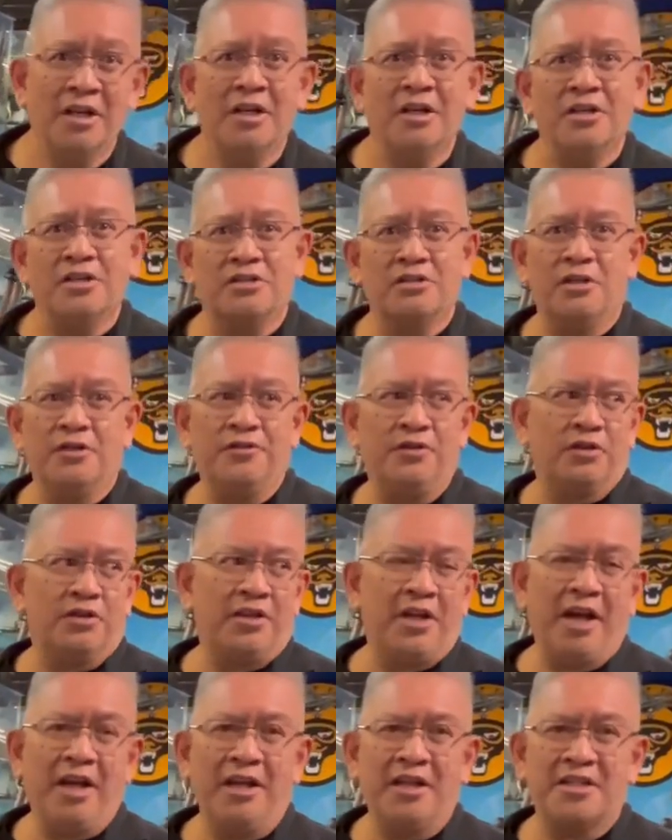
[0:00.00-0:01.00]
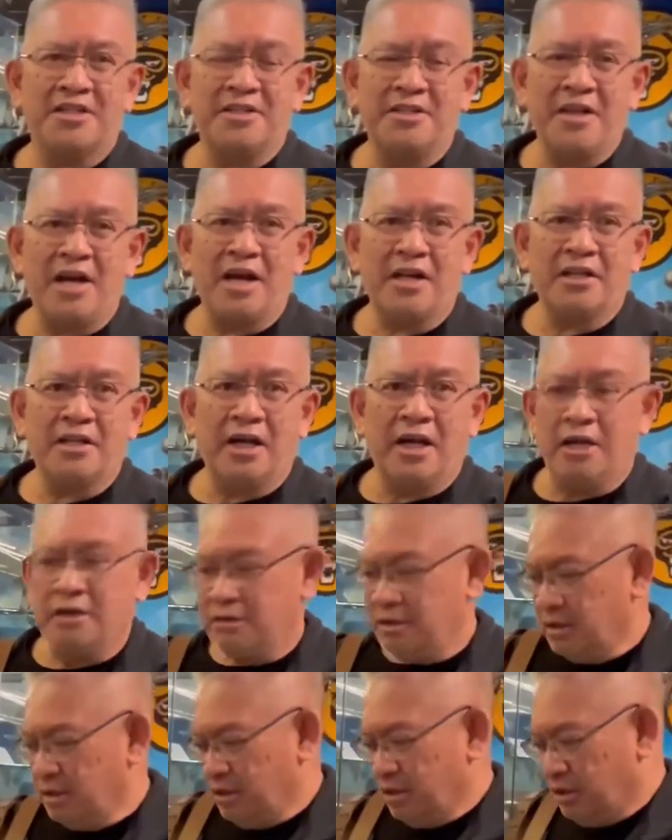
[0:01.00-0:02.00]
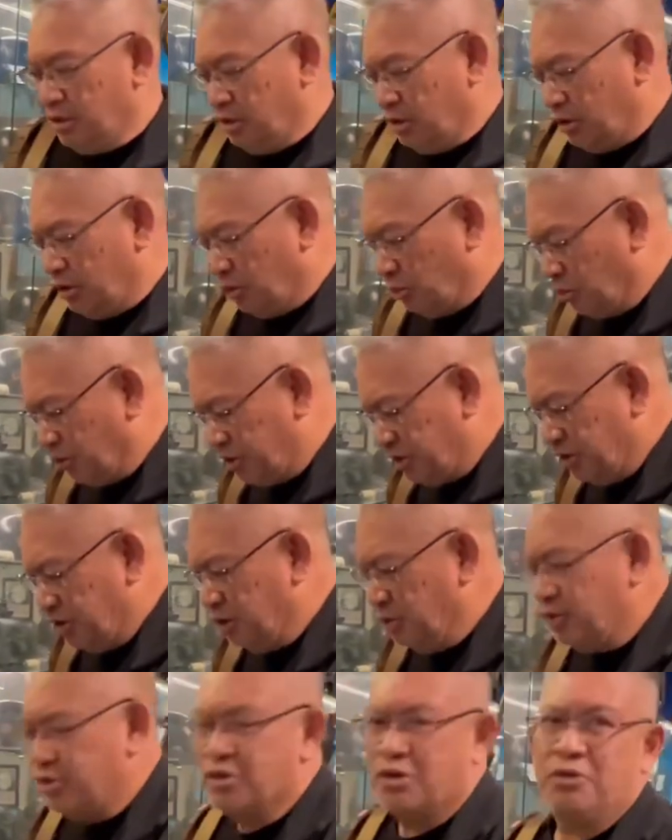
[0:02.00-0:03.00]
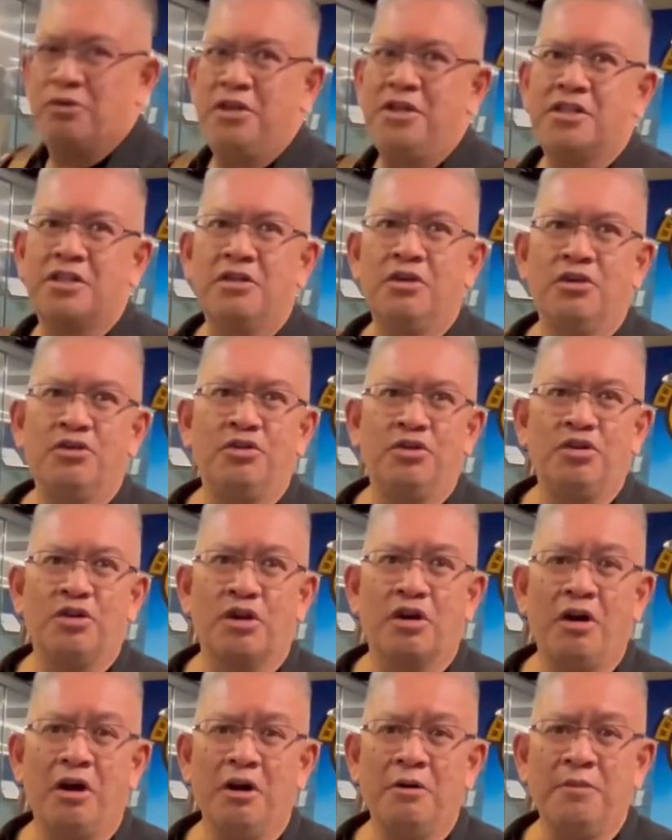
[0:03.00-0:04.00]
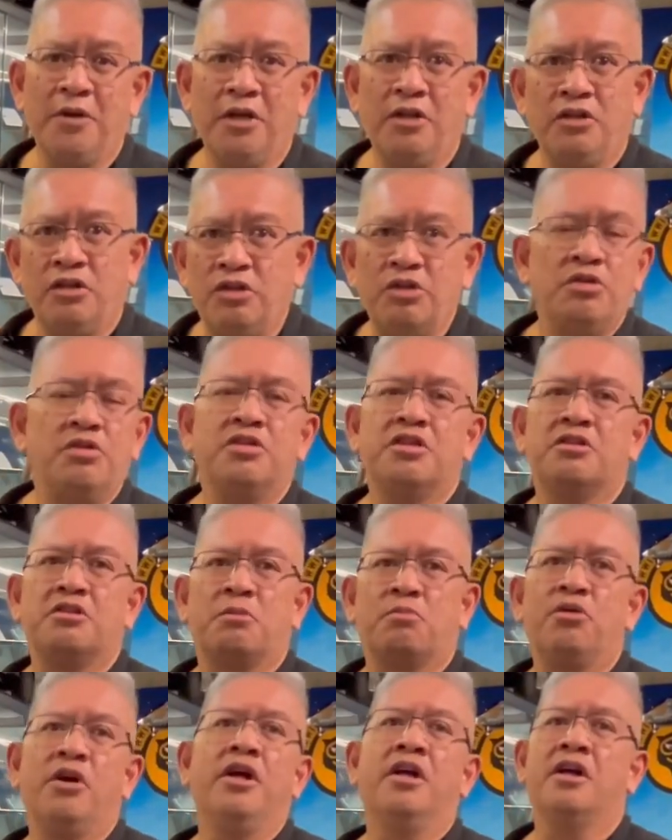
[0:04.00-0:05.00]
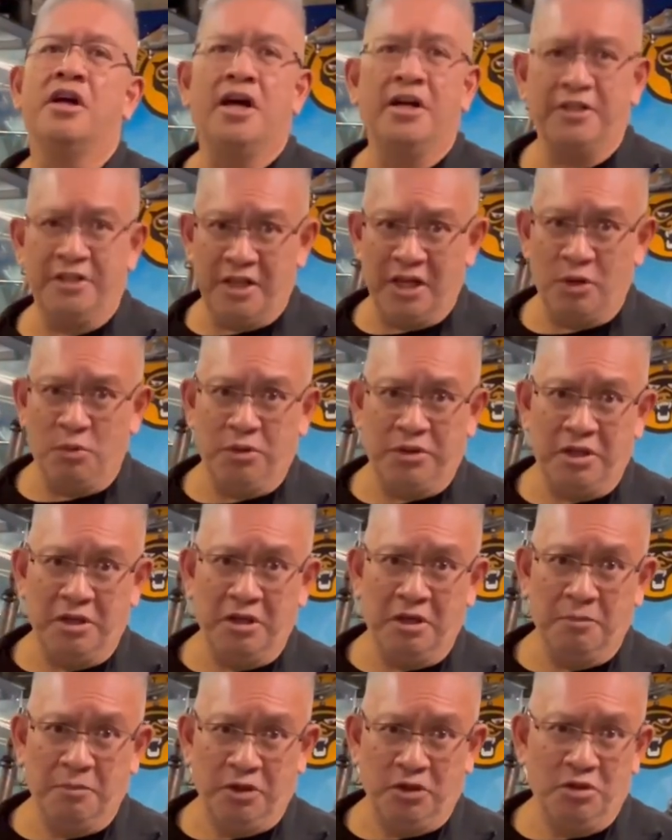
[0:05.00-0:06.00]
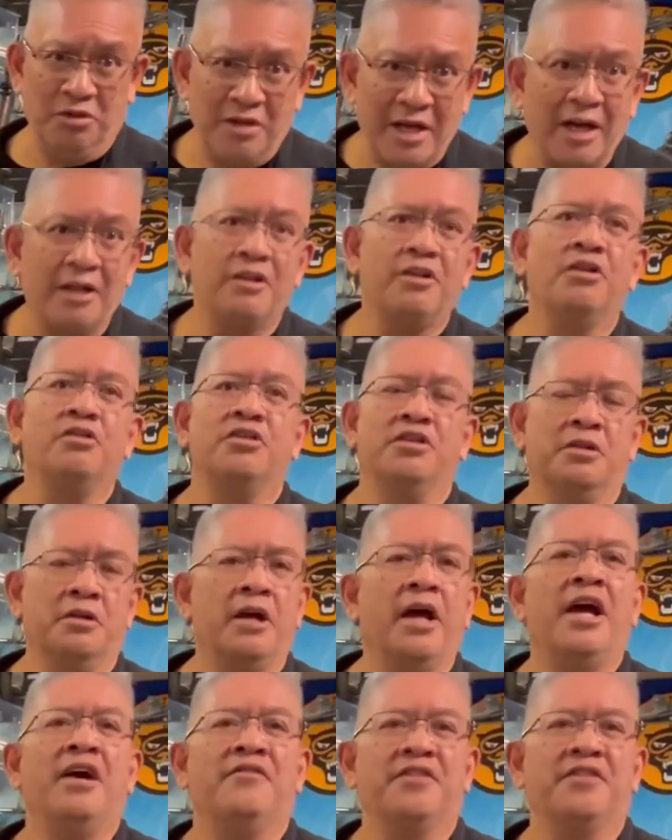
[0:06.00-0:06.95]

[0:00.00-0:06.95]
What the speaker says: So if your tank gets knocked out, what you do with your grease gun or your carbine, you use it to break contact with the enemy. You're not there to have a